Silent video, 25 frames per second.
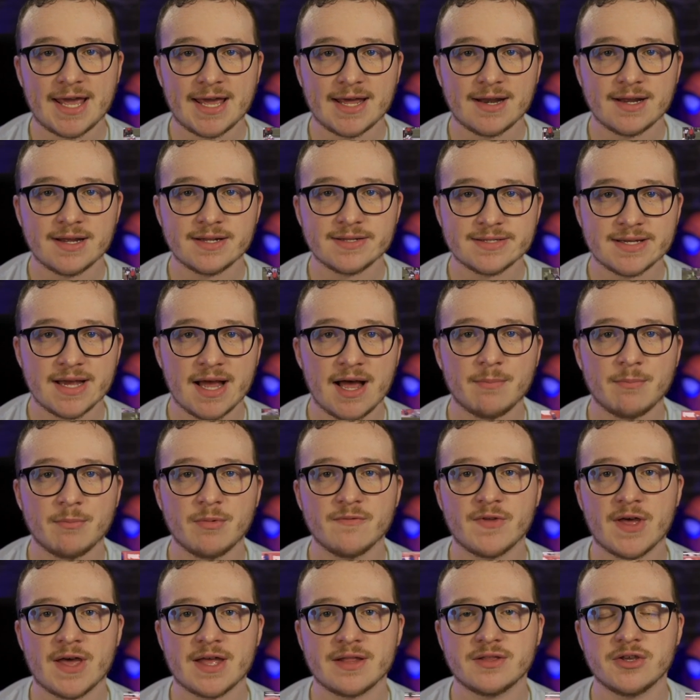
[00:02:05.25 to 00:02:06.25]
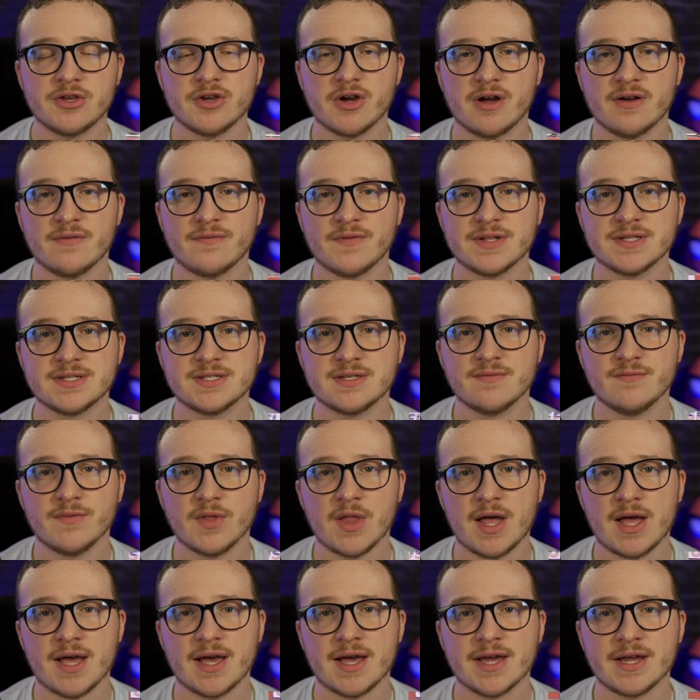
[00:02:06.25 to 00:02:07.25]
and on top of that, the offensive
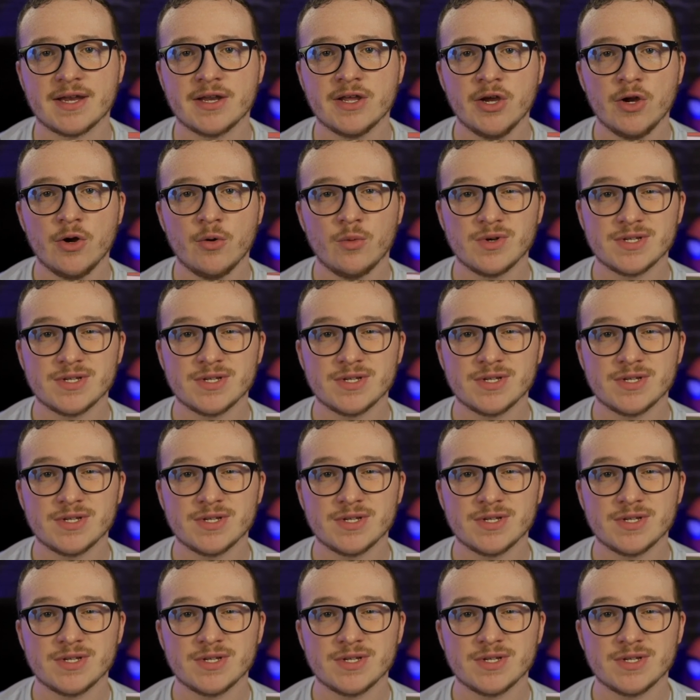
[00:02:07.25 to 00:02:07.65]
line